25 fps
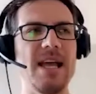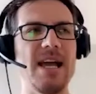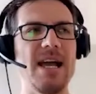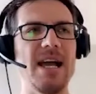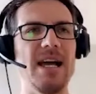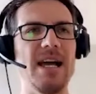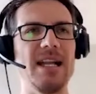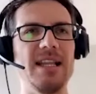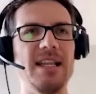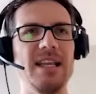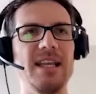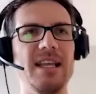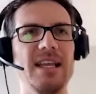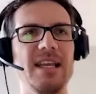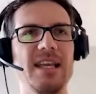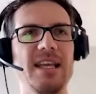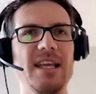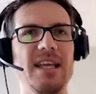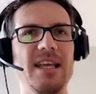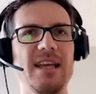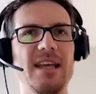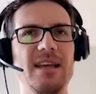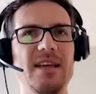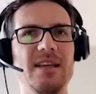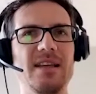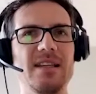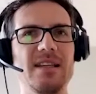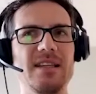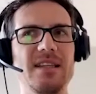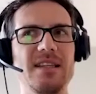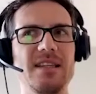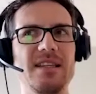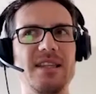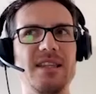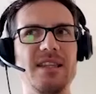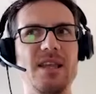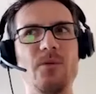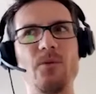And
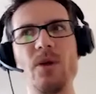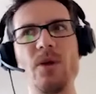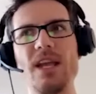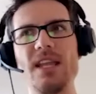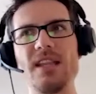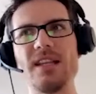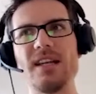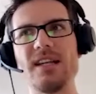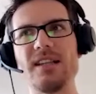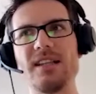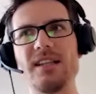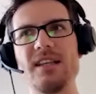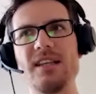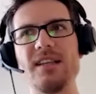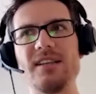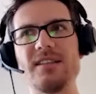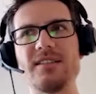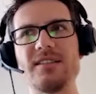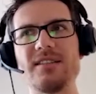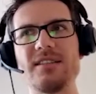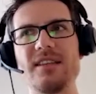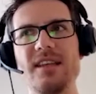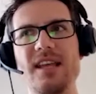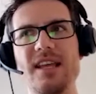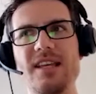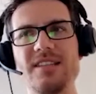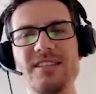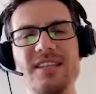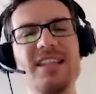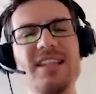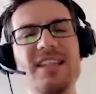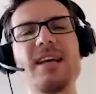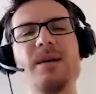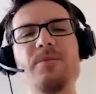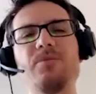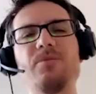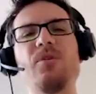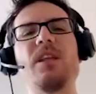the way that is
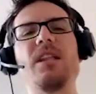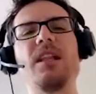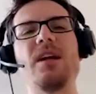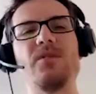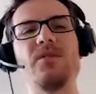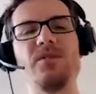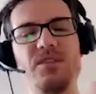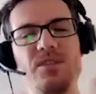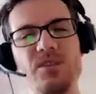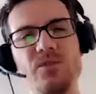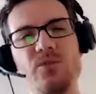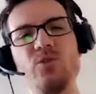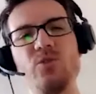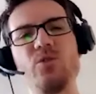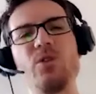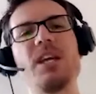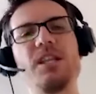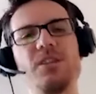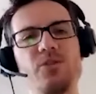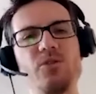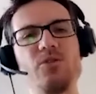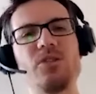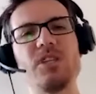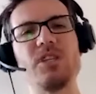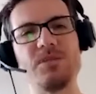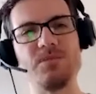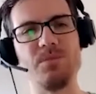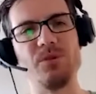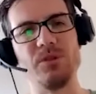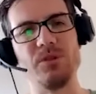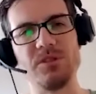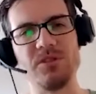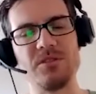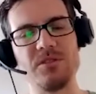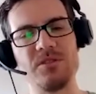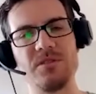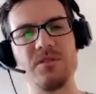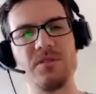set up right now is you can use the
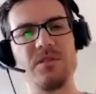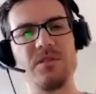spots,